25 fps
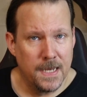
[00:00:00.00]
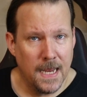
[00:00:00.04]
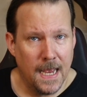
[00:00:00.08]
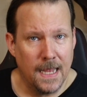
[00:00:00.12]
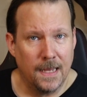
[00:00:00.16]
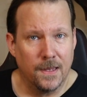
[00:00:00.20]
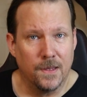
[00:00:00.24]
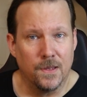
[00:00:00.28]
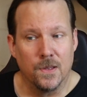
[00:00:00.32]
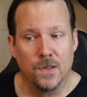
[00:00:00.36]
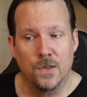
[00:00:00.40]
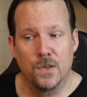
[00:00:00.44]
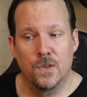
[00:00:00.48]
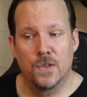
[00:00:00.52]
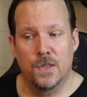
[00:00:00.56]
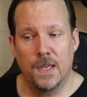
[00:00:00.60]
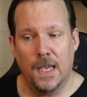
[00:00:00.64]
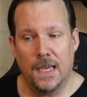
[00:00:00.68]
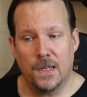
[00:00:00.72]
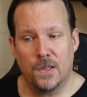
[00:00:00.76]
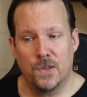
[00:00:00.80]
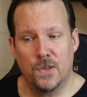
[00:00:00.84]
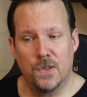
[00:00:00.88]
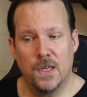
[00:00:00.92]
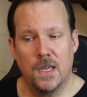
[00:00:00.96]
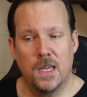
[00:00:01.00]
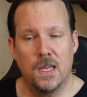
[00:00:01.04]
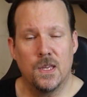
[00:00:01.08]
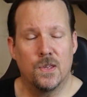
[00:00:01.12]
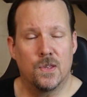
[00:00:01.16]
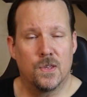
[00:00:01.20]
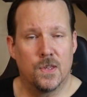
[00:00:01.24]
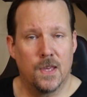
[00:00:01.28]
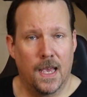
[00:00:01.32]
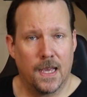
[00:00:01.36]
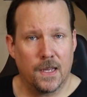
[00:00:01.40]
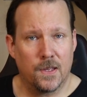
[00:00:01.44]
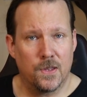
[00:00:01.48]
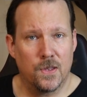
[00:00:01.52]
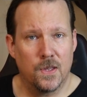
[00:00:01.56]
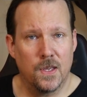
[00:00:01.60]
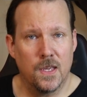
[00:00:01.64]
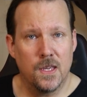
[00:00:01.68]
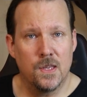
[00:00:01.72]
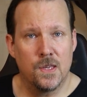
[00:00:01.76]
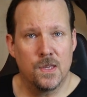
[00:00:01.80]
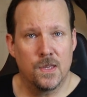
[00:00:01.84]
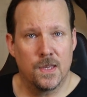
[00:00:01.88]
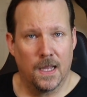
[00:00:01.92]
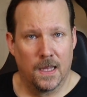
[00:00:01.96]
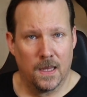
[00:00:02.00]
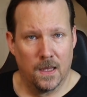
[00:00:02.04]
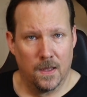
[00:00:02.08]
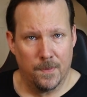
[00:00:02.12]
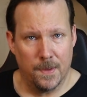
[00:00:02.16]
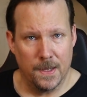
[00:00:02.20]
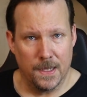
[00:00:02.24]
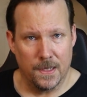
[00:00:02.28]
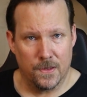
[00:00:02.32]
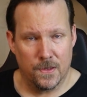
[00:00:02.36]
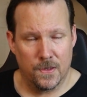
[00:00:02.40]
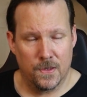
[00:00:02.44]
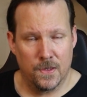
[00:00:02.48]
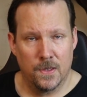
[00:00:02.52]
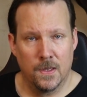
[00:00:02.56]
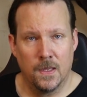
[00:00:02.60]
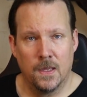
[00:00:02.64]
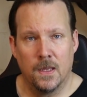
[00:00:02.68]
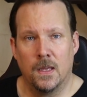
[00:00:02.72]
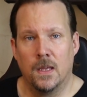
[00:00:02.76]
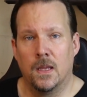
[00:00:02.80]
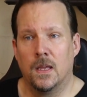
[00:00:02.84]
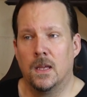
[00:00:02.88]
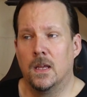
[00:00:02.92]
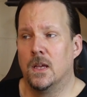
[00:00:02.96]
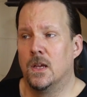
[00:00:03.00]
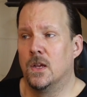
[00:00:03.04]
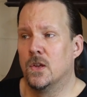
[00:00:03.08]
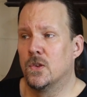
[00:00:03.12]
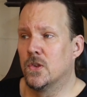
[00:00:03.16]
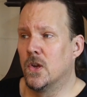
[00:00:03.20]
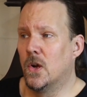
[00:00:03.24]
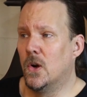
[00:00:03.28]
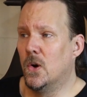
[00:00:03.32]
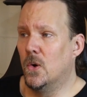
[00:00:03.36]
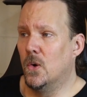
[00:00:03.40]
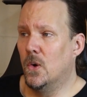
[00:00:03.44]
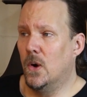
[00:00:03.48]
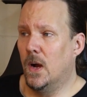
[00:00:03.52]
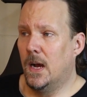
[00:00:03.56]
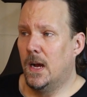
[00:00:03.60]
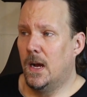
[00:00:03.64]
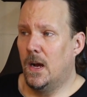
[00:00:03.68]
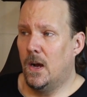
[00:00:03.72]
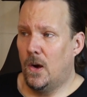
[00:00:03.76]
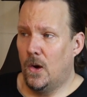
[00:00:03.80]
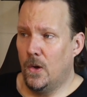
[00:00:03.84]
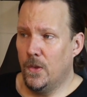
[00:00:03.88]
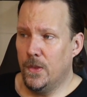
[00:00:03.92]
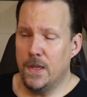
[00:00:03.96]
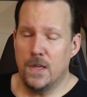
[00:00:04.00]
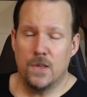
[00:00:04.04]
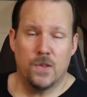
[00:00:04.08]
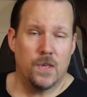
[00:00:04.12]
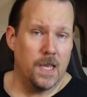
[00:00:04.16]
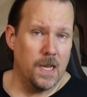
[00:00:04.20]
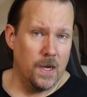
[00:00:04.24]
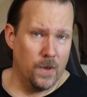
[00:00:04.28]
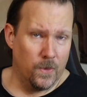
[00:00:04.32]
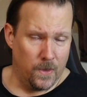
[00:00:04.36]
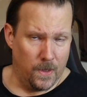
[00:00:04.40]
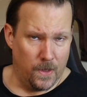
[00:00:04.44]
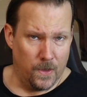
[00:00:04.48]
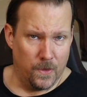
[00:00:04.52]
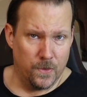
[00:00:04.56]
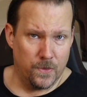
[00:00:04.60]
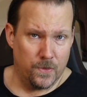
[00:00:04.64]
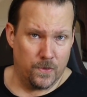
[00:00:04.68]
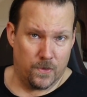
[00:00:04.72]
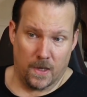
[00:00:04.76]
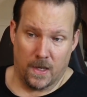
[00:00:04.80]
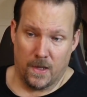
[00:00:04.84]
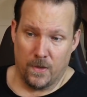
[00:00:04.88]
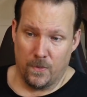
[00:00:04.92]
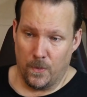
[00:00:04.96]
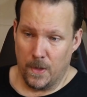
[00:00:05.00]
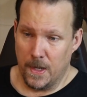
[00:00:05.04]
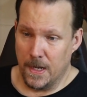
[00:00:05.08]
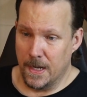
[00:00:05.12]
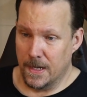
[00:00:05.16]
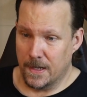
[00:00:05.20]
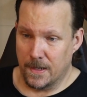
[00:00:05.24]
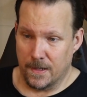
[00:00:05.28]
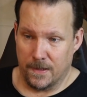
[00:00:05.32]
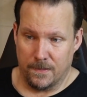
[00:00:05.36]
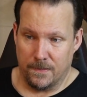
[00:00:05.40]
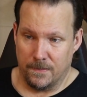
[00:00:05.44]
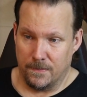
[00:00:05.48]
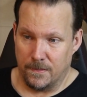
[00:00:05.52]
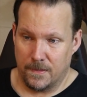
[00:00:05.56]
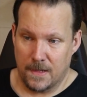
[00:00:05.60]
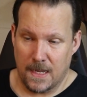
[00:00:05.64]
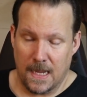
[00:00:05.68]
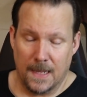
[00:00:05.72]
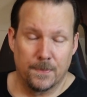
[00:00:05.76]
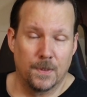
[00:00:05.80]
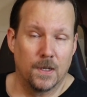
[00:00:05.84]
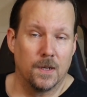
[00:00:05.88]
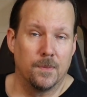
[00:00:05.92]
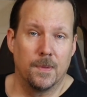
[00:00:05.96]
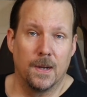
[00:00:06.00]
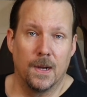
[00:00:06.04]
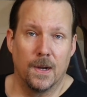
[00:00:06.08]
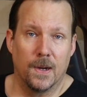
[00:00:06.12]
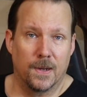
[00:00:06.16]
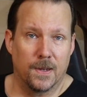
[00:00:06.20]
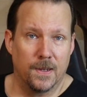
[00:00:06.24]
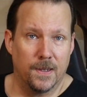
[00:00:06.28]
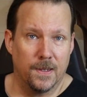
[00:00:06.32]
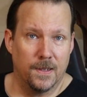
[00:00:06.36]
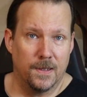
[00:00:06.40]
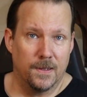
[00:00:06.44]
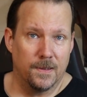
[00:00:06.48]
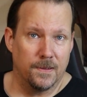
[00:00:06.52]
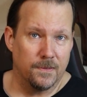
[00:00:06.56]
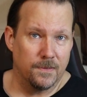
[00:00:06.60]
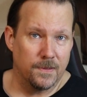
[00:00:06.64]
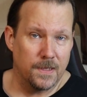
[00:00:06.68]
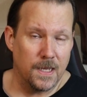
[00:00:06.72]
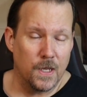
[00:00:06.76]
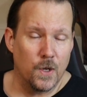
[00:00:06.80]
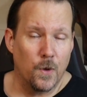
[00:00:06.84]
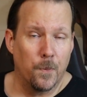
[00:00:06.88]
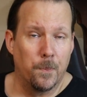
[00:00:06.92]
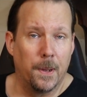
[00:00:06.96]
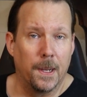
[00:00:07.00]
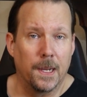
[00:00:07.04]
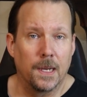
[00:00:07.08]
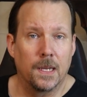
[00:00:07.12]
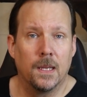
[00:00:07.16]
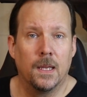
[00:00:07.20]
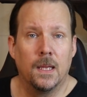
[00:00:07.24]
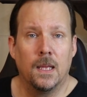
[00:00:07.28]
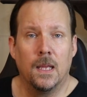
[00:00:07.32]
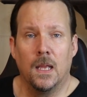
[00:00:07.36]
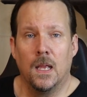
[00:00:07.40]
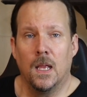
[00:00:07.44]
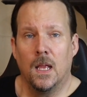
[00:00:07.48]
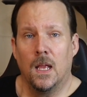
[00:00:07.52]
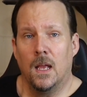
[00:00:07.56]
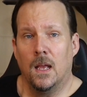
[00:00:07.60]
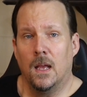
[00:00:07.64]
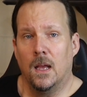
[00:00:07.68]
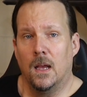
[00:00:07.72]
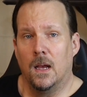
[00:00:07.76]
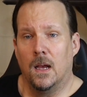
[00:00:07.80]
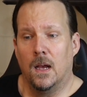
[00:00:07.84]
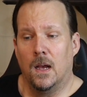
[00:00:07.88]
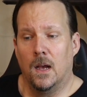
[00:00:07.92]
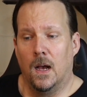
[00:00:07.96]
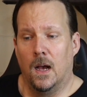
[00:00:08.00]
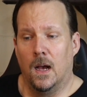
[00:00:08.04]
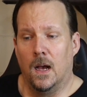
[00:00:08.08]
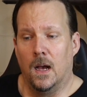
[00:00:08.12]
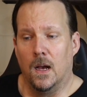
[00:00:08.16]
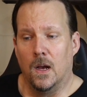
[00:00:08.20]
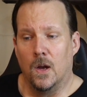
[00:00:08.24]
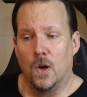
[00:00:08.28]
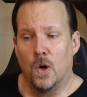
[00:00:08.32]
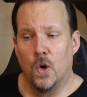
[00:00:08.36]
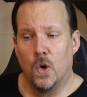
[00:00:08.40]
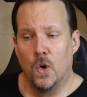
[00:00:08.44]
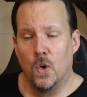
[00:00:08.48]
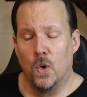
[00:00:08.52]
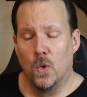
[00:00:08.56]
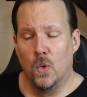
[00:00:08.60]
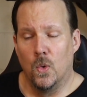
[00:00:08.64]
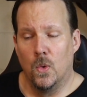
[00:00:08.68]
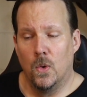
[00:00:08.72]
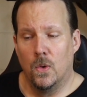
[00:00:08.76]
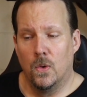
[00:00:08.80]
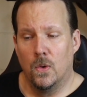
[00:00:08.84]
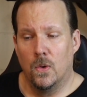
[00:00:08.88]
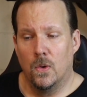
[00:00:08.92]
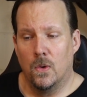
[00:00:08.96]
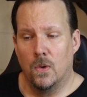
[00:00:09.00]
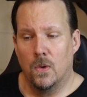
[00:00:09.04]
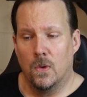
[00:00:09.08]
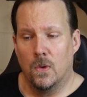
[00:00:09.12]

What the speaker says: 10, sexy, sexy celibates. So all these heroes, John Wick and Captain America and take your pick, who